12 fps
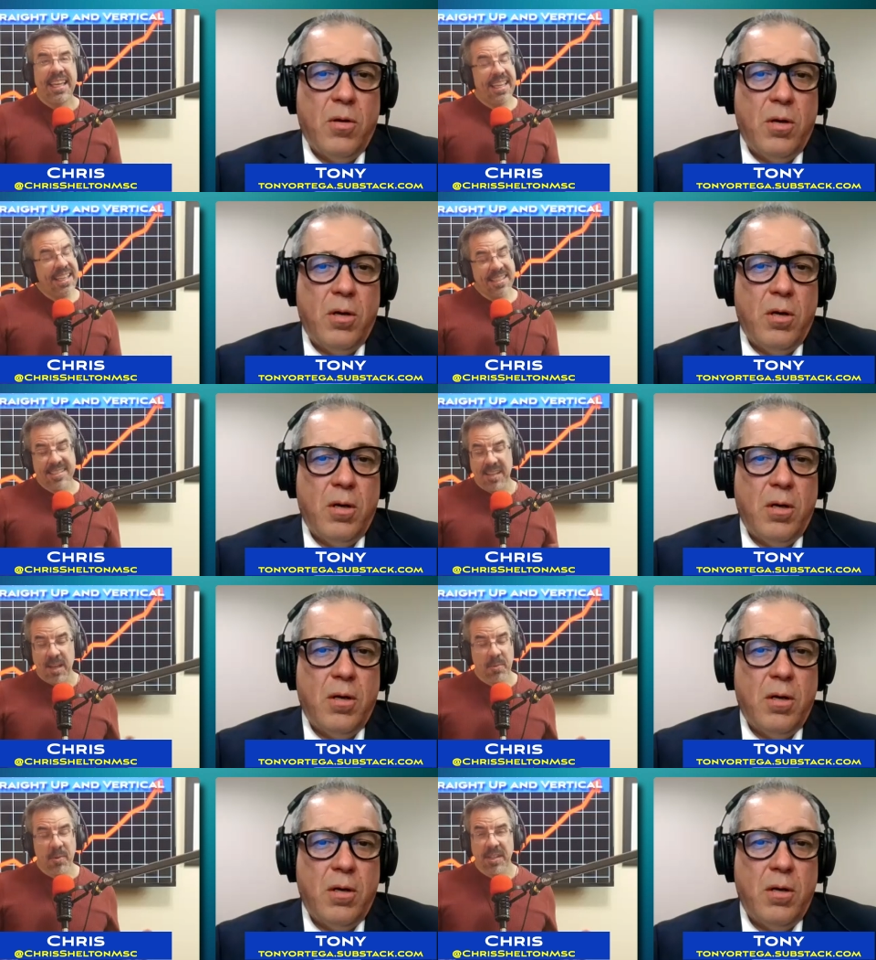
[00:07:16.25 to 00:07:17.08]
Speaker 1: it's
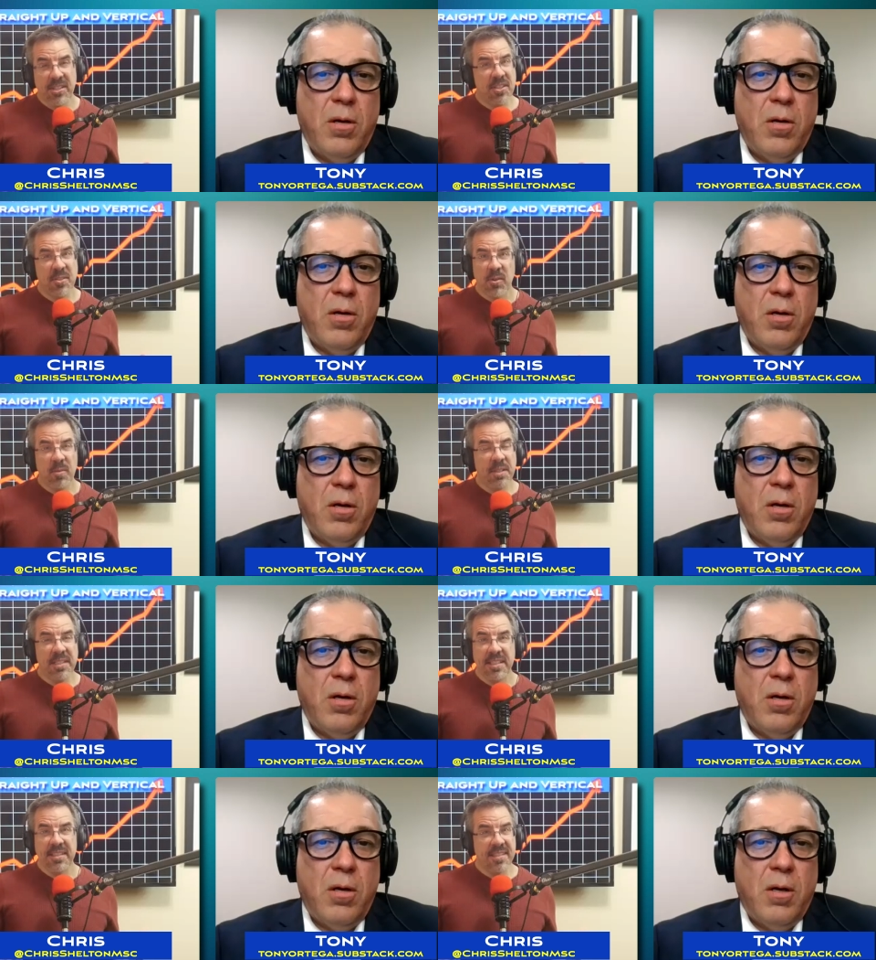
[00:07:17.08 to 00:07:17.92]
operation
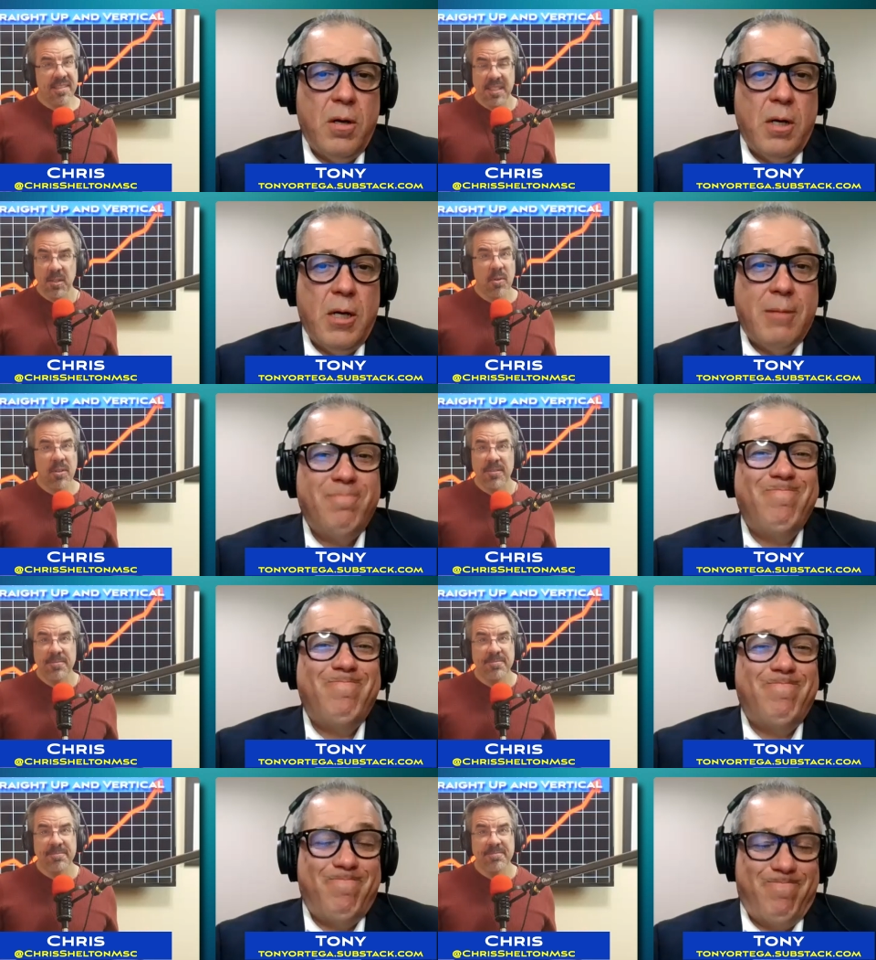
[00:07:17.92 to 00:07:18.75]
normandy the
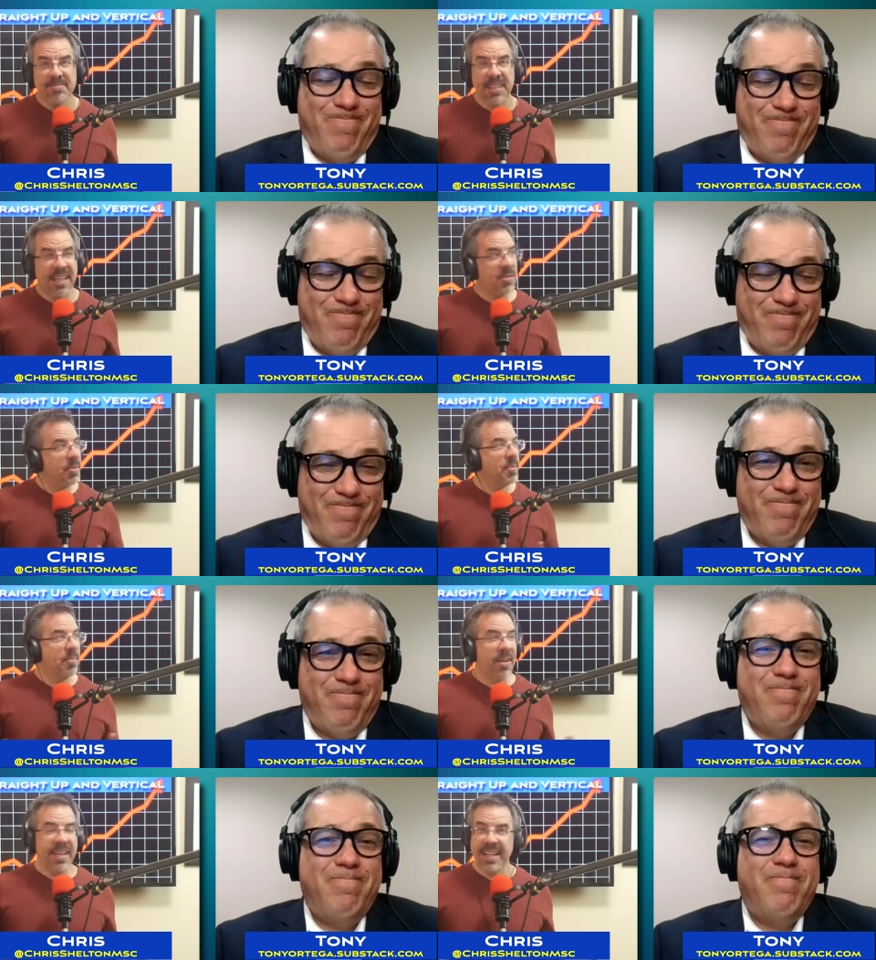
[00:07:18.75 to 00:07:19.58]
sequel that's what's
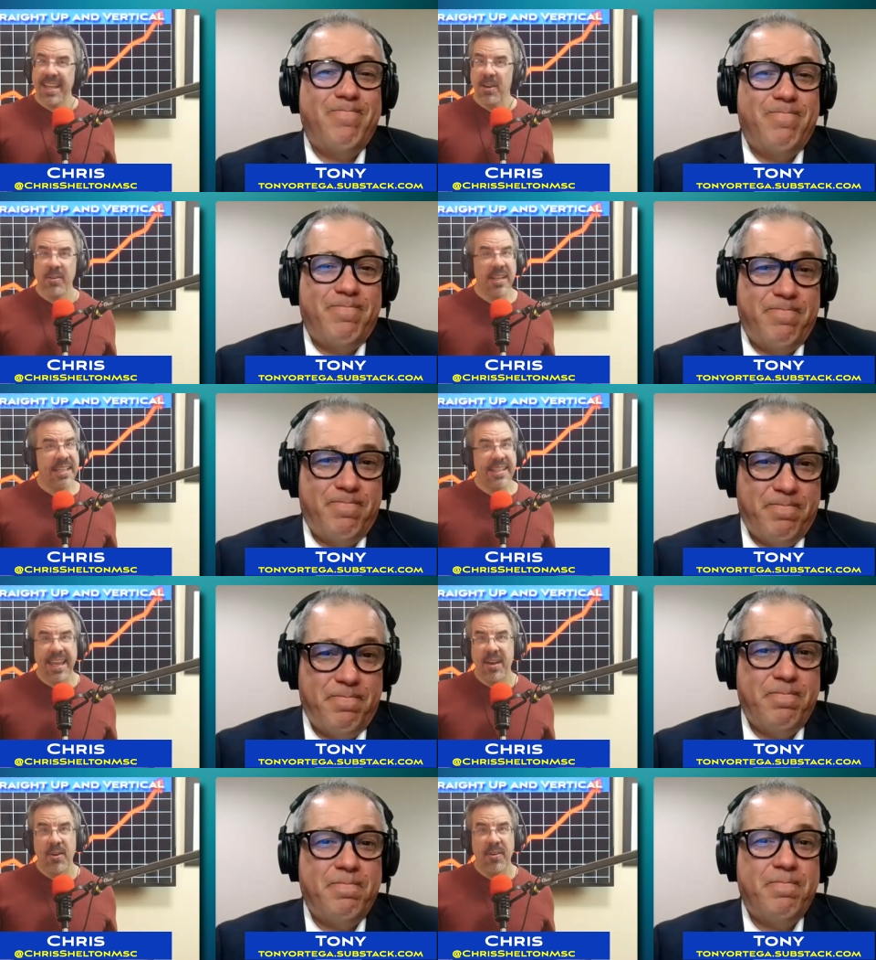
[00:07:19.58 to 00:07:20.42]
playing out right
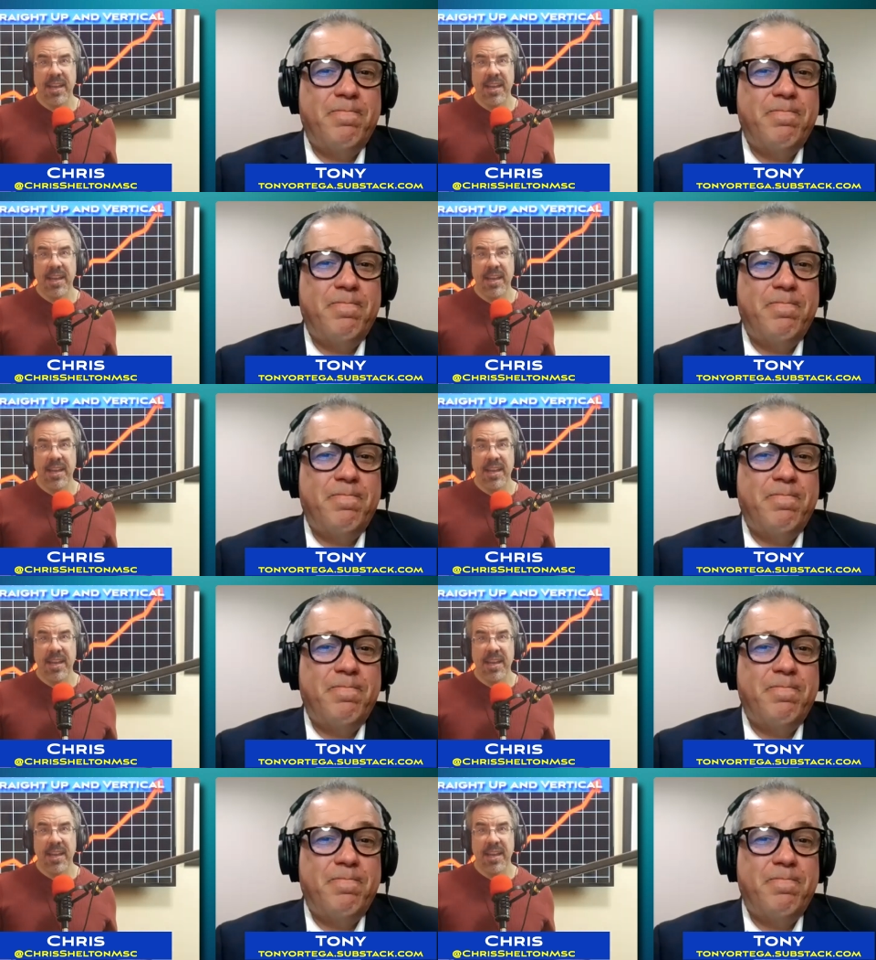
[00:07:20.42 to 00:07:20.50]
now.